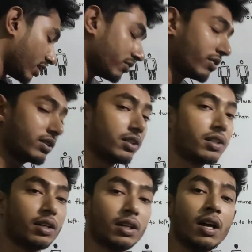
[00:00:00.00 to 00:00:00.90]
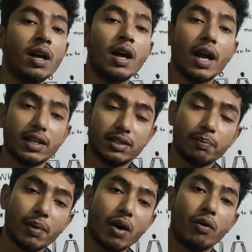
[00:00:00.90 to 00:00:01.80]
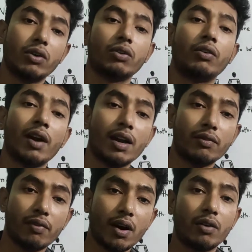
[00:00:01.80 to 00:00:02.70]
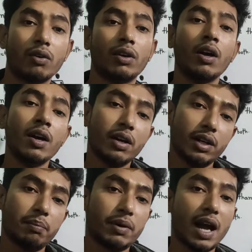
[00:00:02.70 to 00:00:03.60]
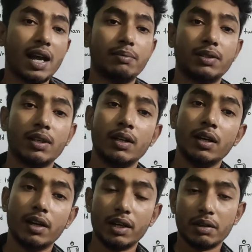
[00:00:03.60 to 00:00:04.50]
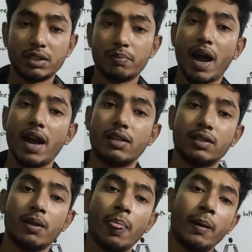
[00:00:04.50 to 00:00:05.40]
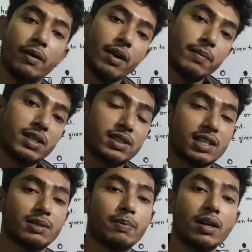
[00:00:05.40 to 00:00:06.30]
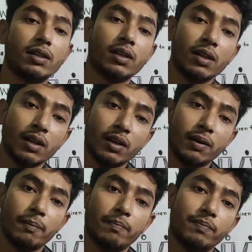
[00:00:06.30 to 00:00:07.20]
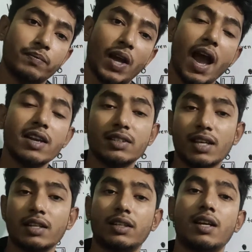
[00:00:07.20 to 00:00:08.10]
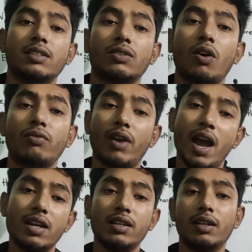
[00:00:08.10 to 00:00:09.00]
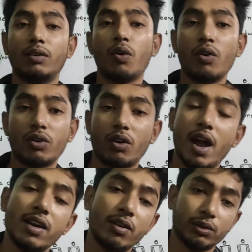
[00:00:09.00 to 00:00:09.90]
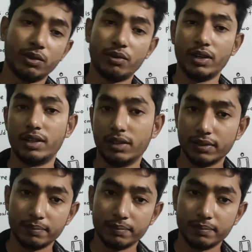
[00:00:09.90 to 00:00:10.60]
President has the power to grant pardon, reprieve, respites, remit, suspend any sentence of any court or any authority.